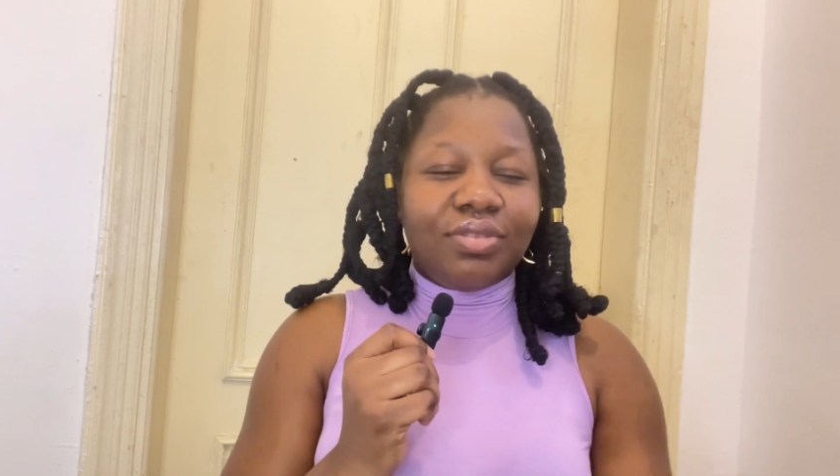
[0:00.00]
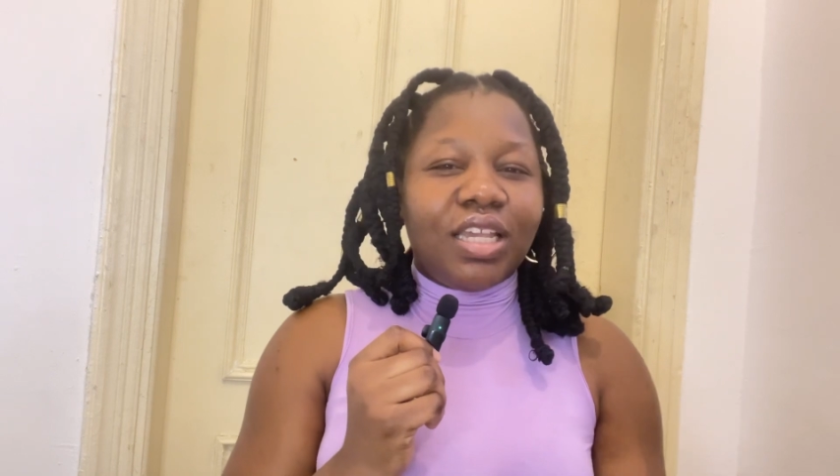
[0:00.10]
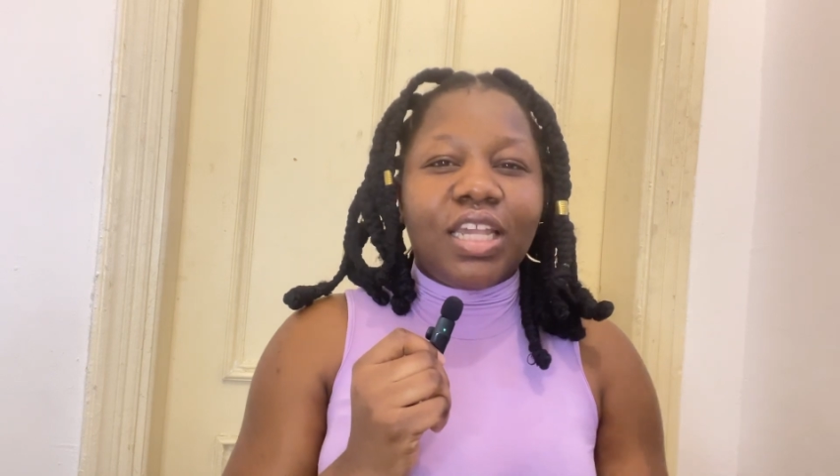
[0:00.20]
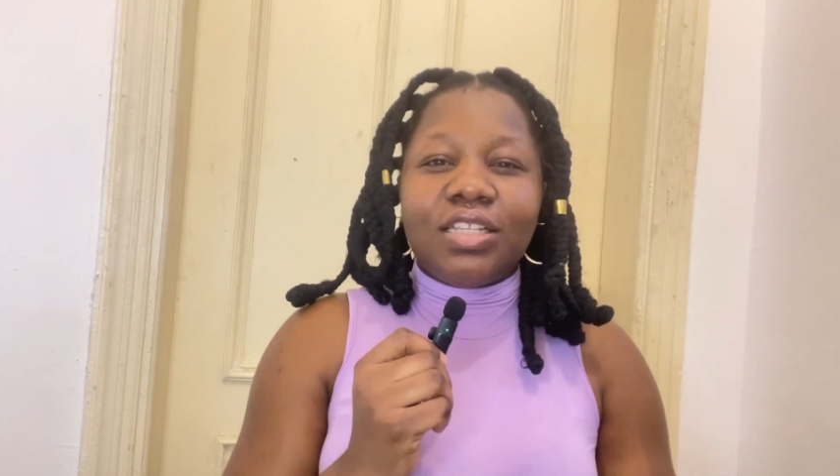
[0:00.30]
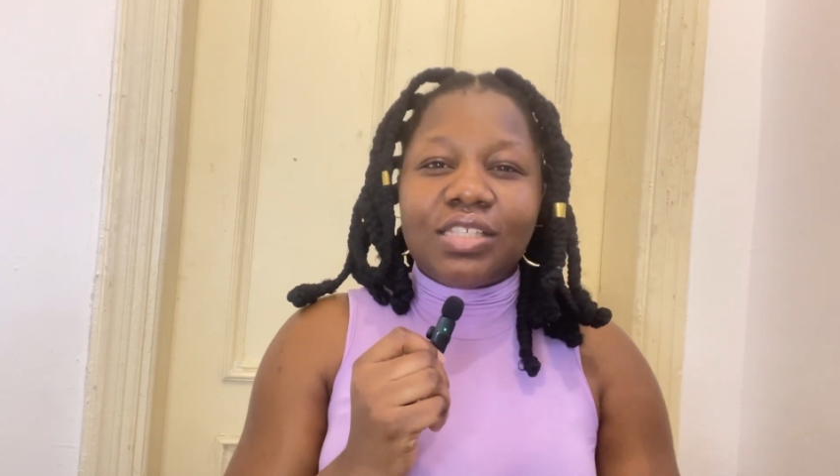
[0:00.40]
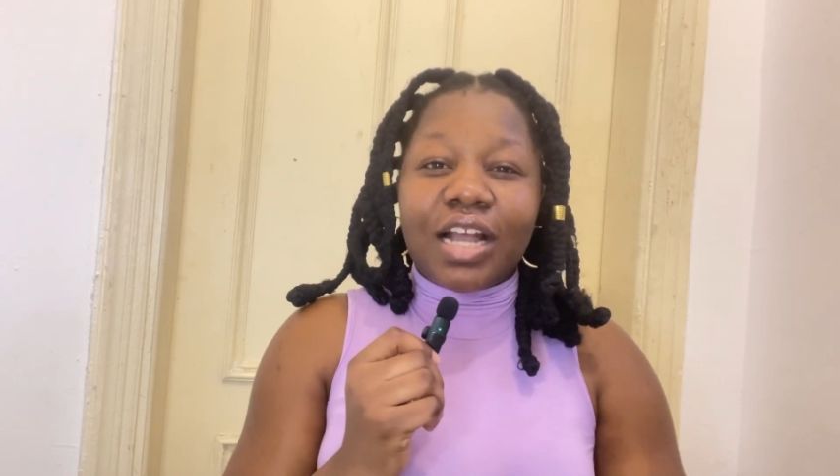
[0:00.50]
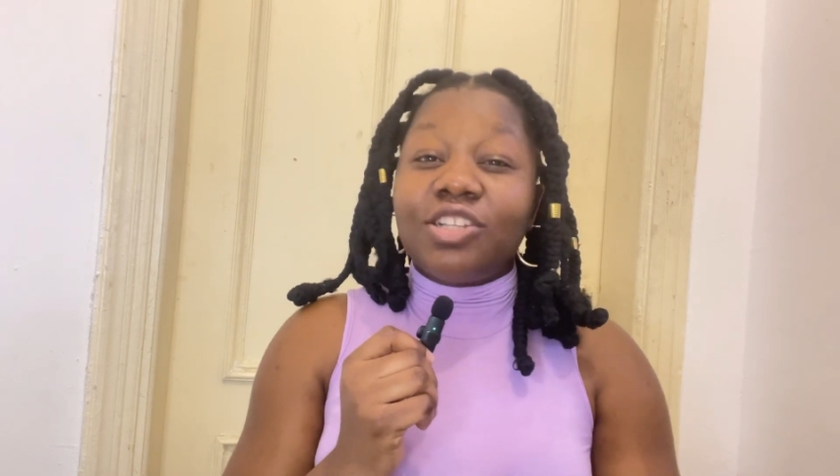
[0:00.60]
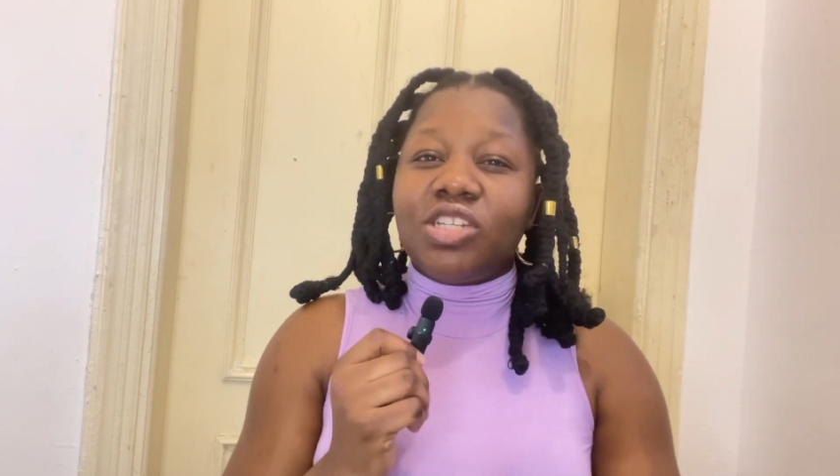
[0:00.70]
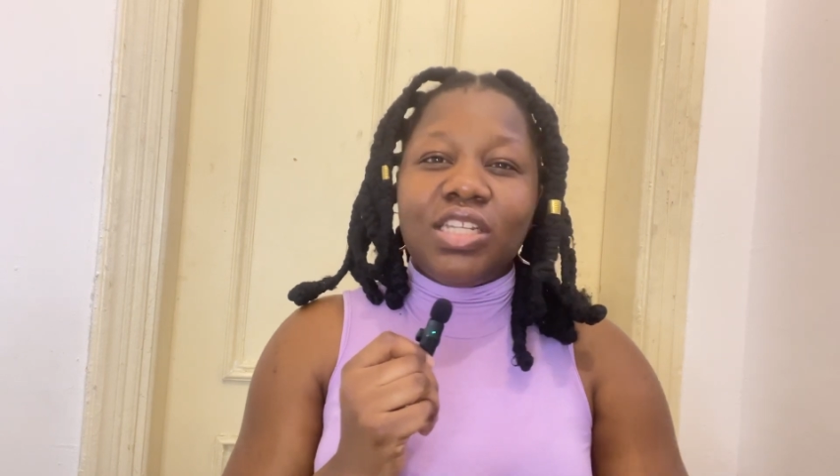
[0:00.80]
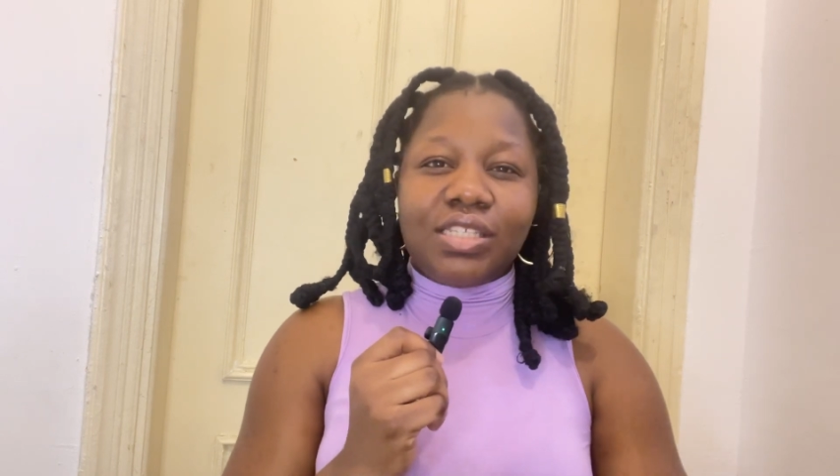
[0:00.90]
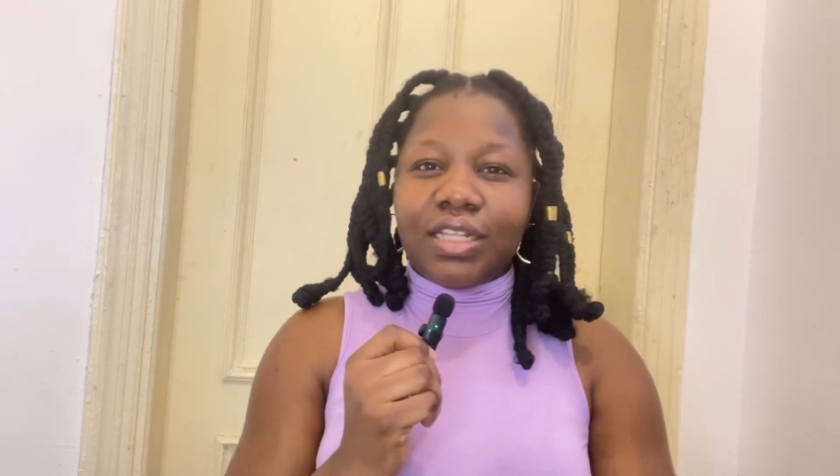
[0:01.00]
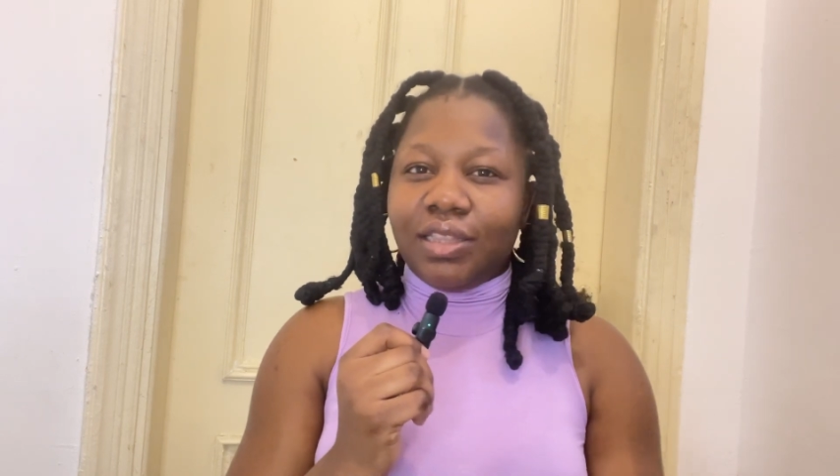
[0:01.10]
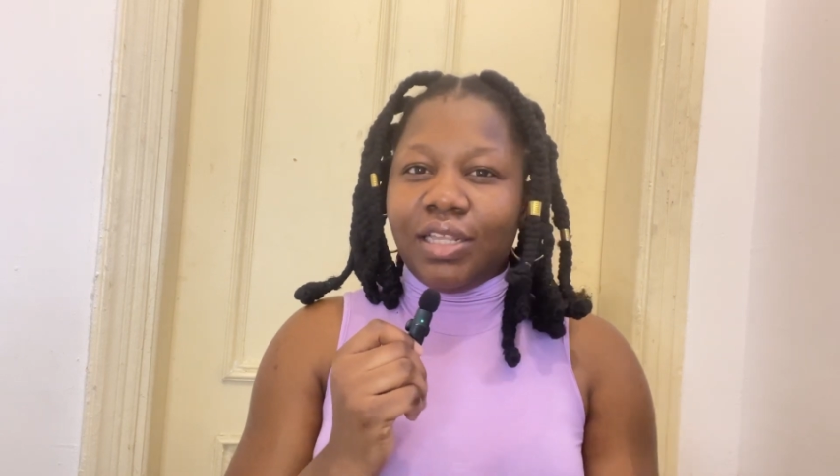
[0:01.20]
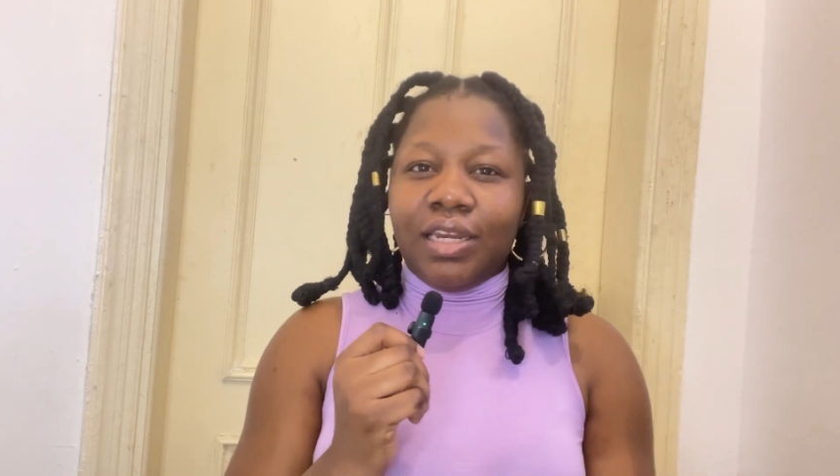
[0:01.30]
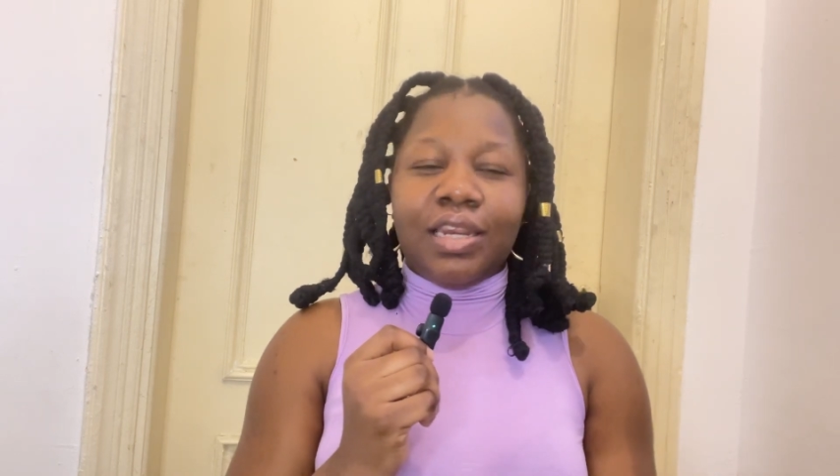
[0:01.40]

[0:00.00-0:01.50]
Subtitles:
it's actually settling.